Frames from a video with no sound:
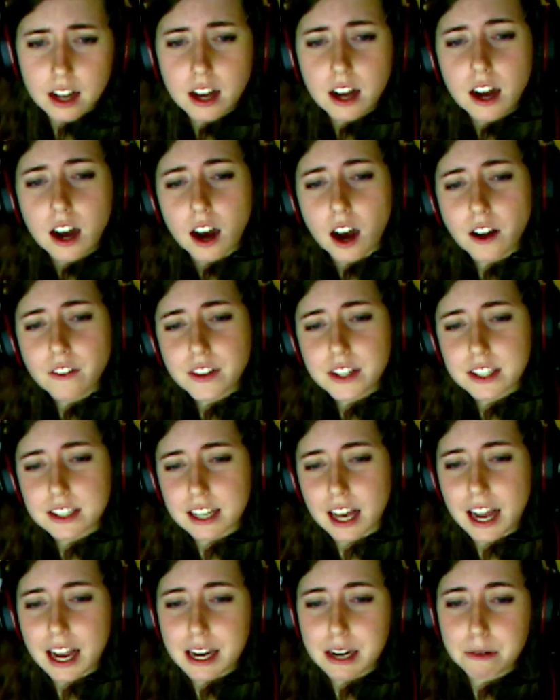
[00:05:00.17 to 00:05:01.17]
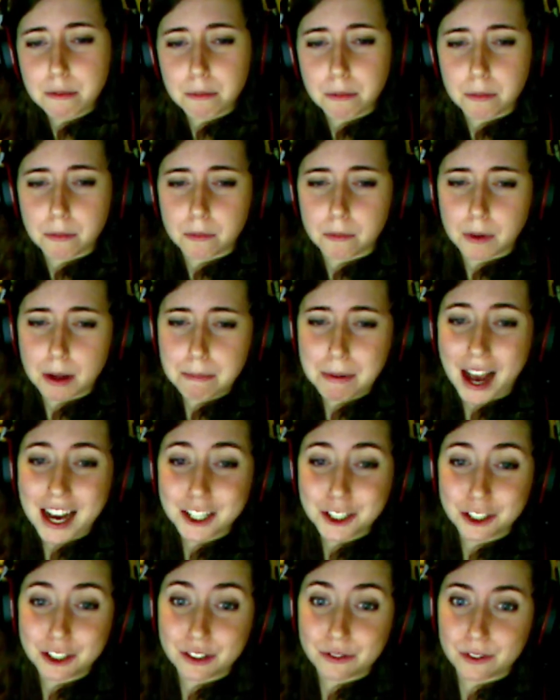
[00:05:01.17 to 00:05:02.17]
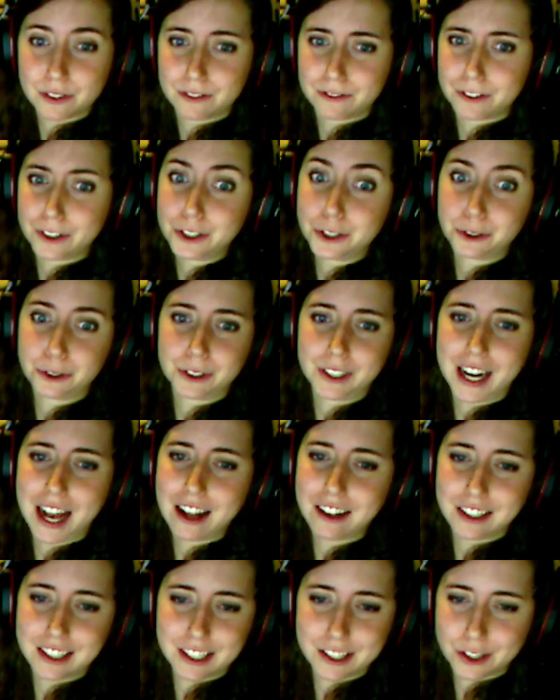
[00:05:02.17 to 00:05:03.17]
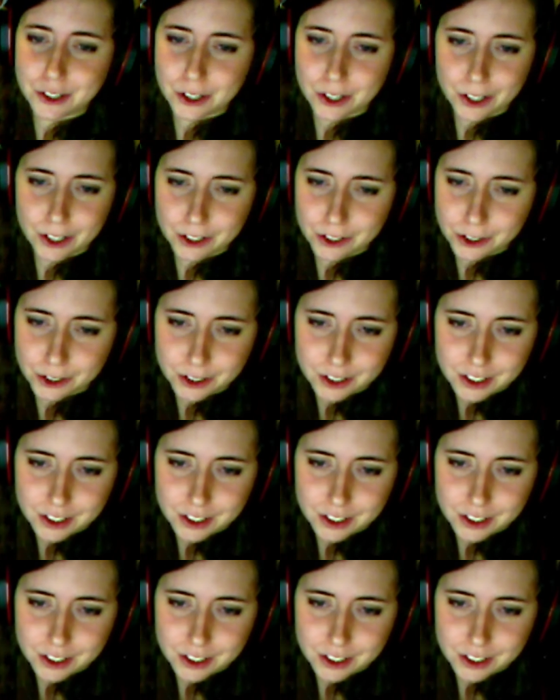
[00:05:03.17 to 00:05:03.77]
On the side, my passions for virtual reality surged.